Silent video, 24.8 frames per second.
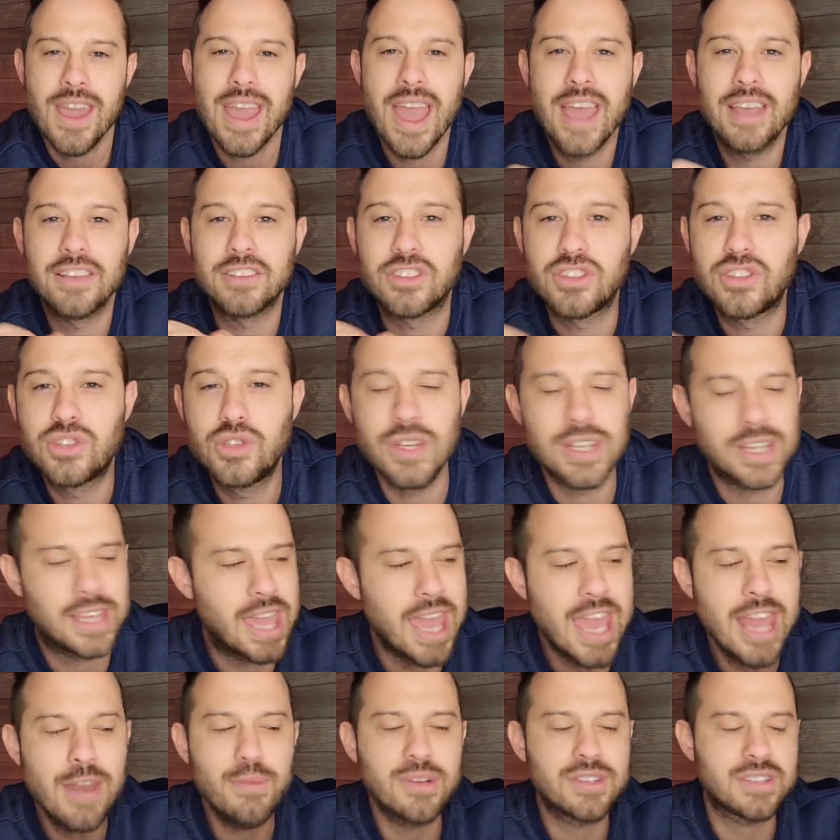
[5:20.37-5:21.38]
As
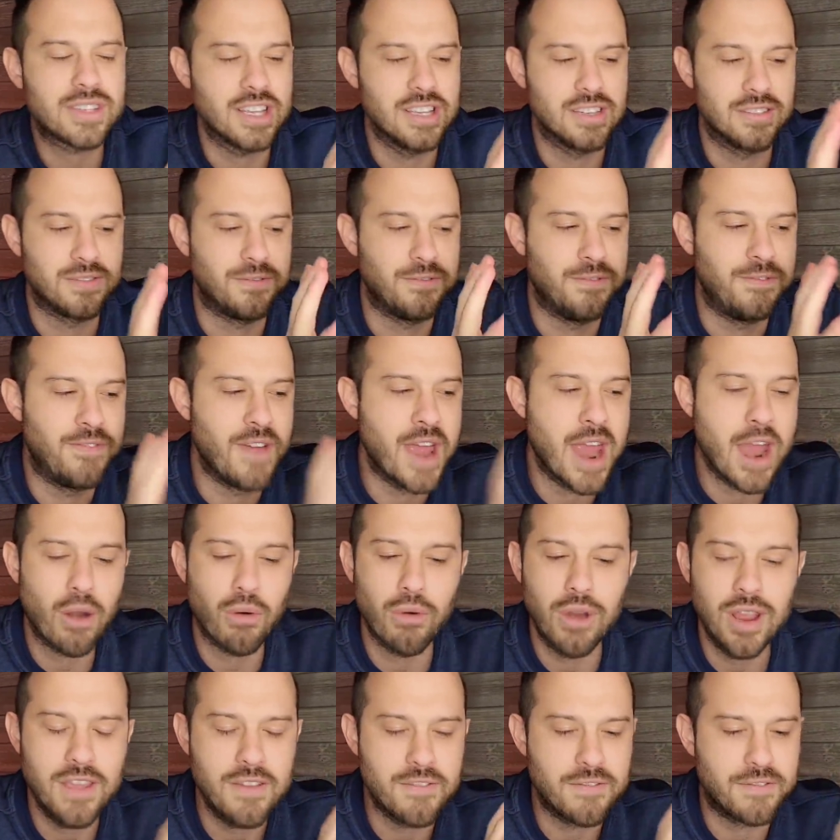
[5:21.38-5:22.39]
cannabis is
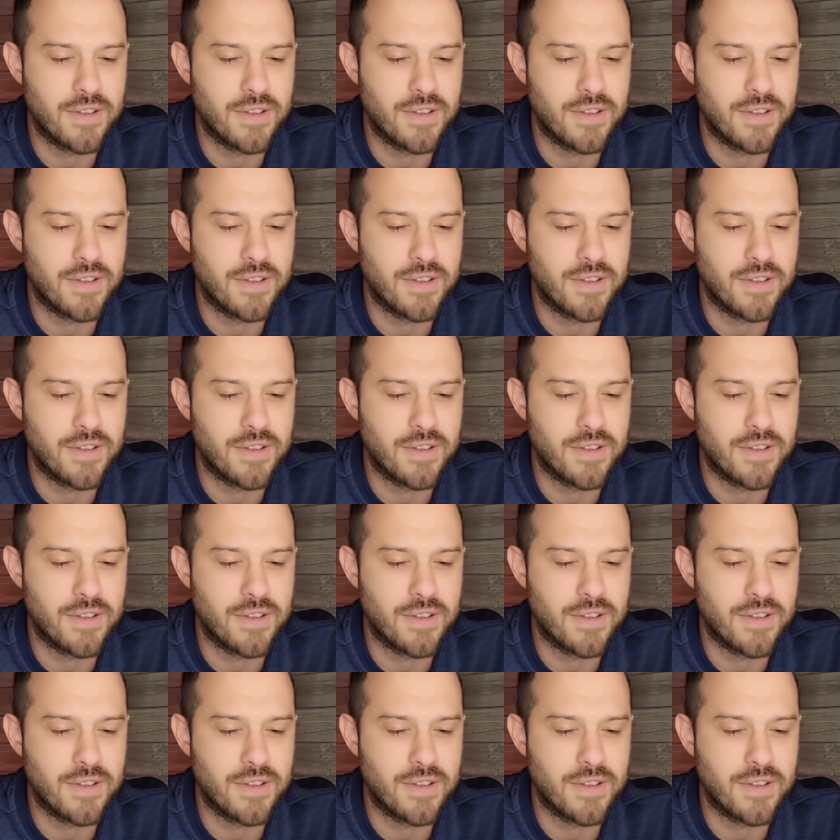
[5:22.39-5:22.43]
very,